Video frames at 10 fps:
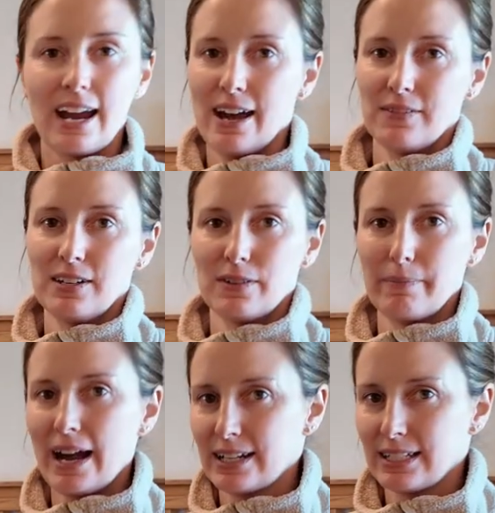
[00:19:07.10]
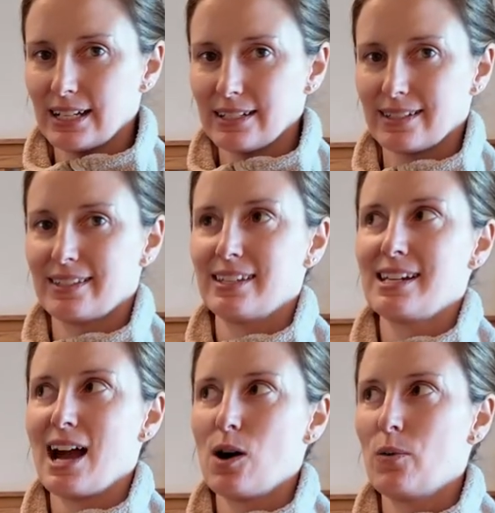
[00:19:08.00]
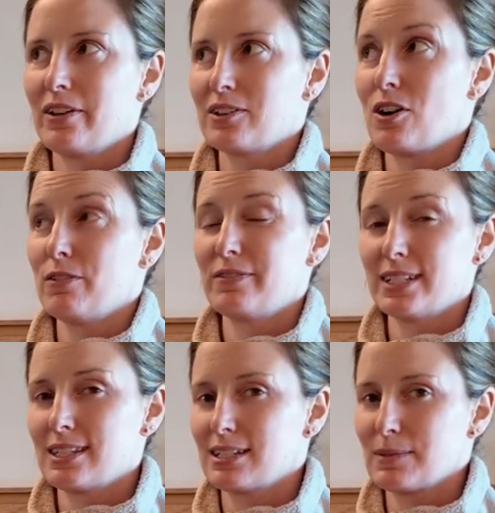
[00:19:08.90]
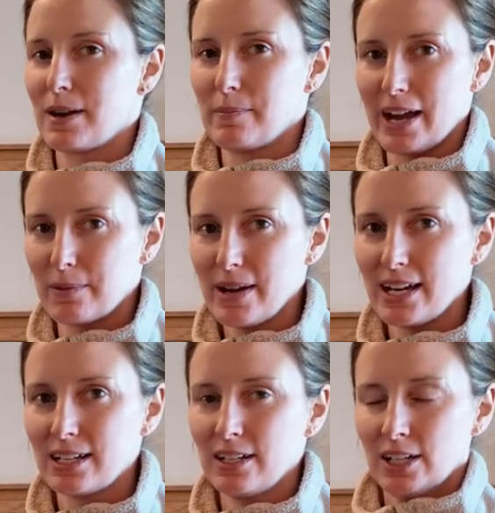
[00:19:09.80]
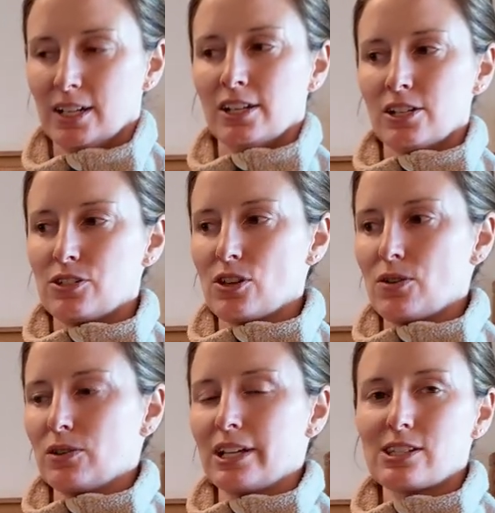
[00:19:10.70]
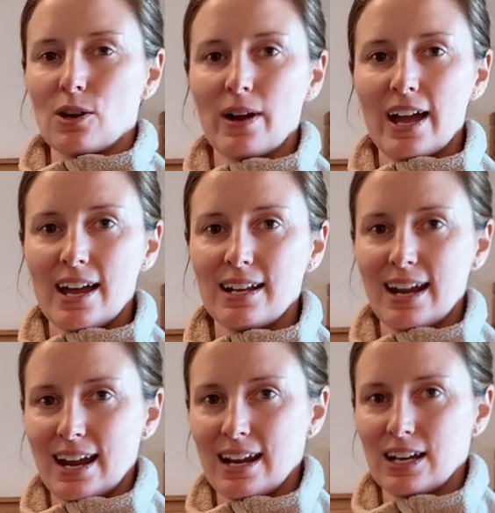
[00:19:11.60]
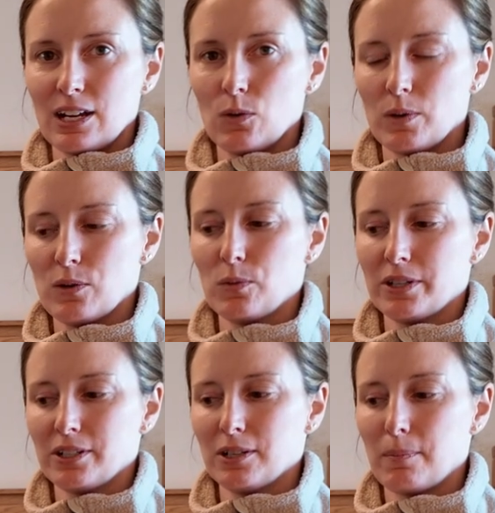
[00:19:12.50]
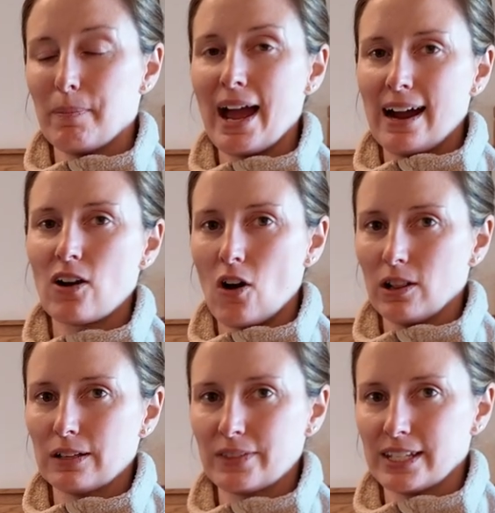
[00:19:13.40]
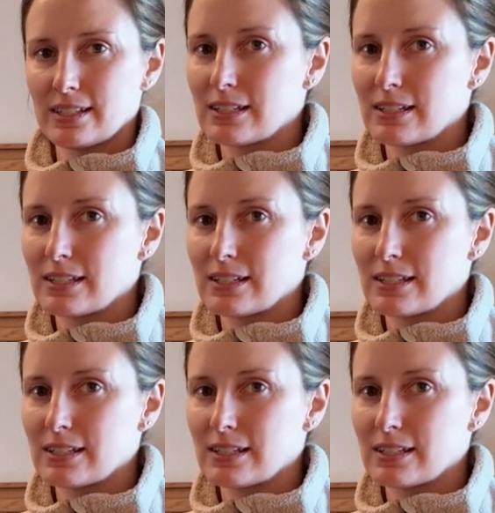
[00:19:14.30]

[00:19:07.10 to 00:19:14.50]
haven't even packed it yet to see how well it all fits into my backpack. So let's go ahead and we will pack all of this